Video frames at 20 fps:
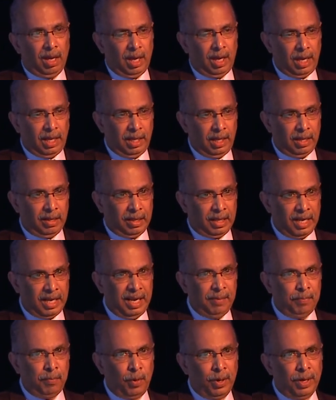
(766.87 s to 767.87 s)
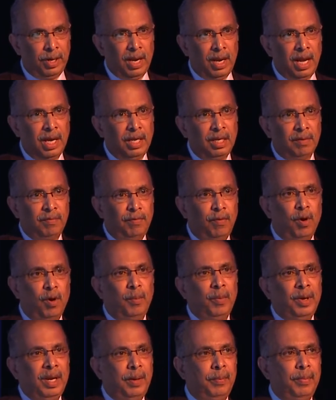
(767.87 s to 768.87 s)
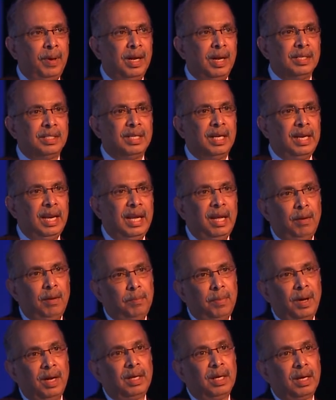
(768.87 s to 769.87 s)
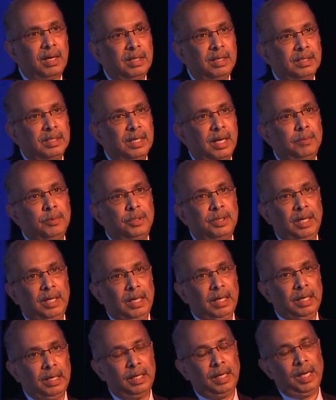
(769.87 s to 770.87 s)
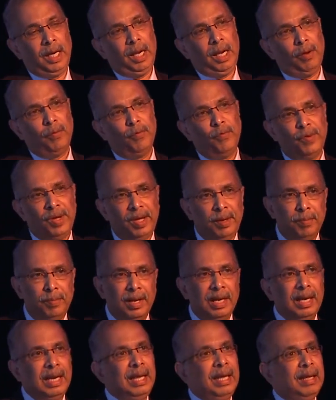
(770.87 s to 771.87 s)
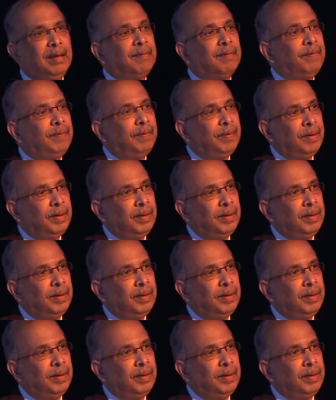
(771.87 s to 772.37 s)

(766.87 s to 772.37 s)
In the 3.9 to 4 million barrels a day of bunker consumption, we believe